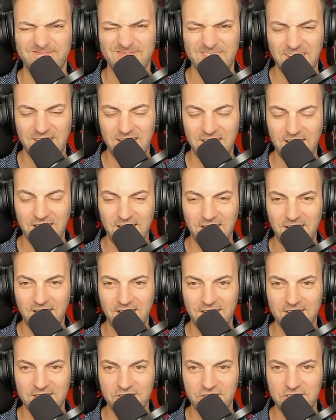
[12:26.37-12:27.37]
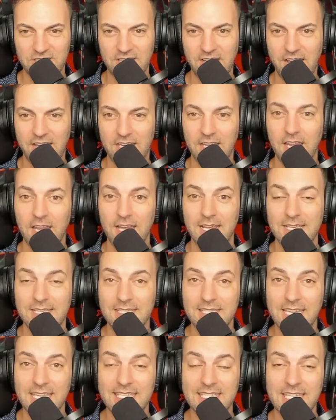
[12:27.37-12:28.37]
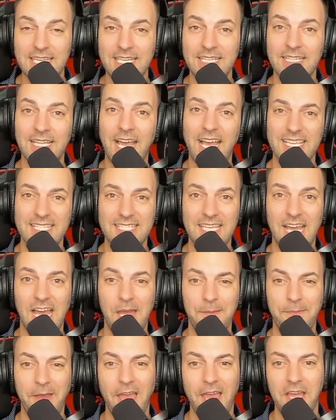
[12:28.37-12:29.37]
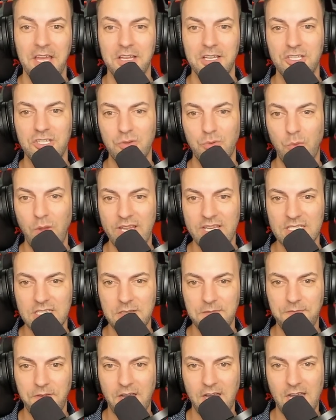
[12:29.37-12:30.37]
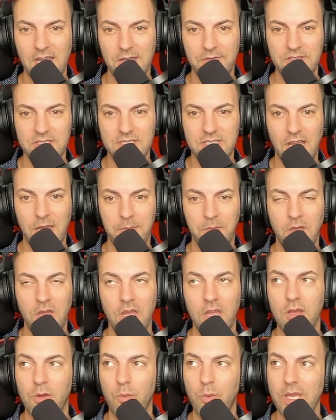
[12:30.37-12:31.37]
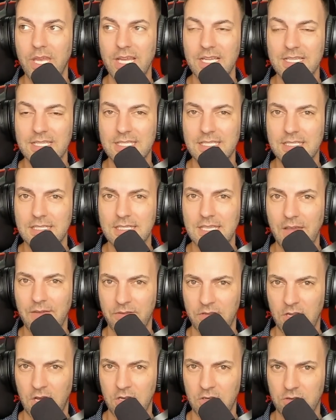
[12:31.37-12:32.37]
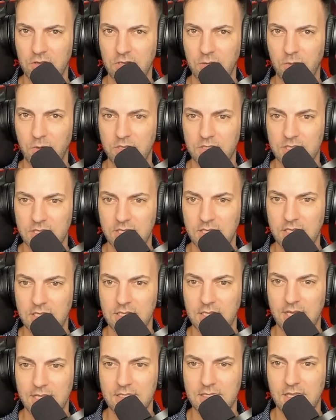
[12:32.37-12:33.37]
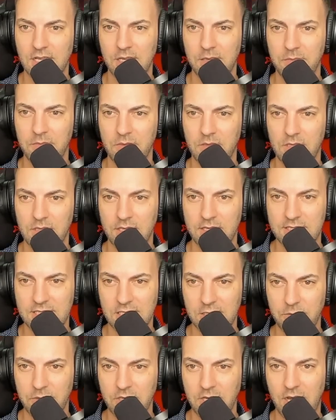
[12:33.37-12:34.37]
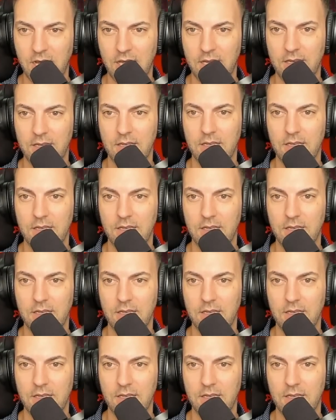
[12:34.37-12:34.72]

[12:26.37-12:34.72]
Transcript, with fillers: Ah, she died. 16 last time, 25 this time. We hit 700, it was, I think, last time. Let's see what we got.